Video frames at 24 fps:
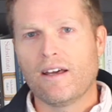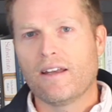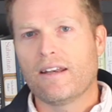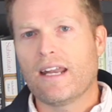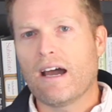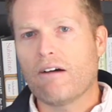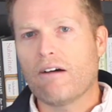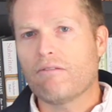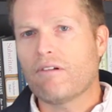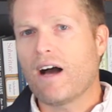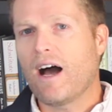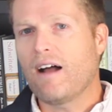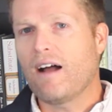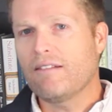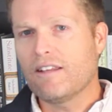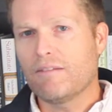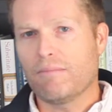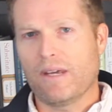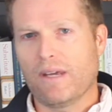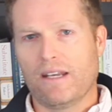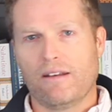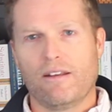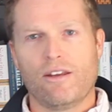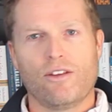Now, I'll
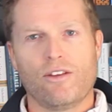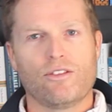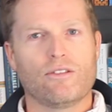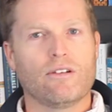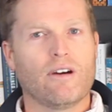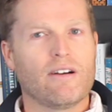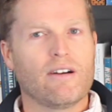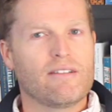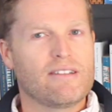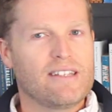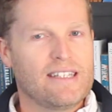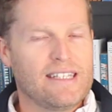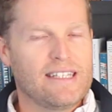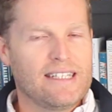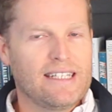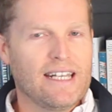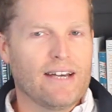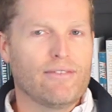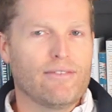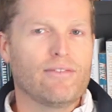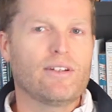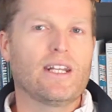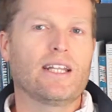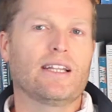admit, there are
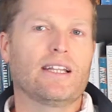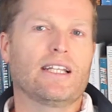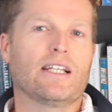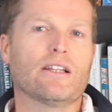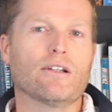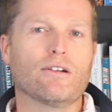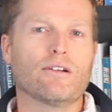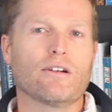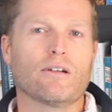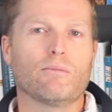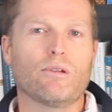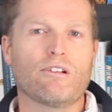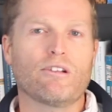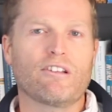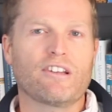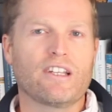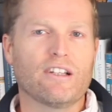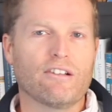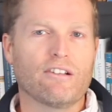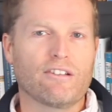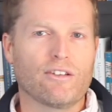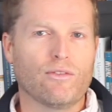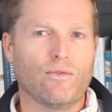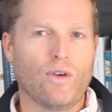definitely learnable
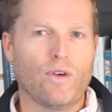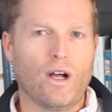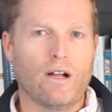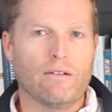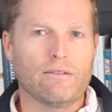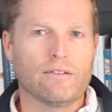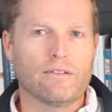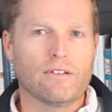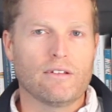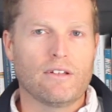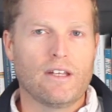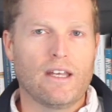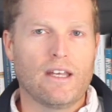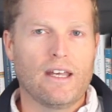skills involved,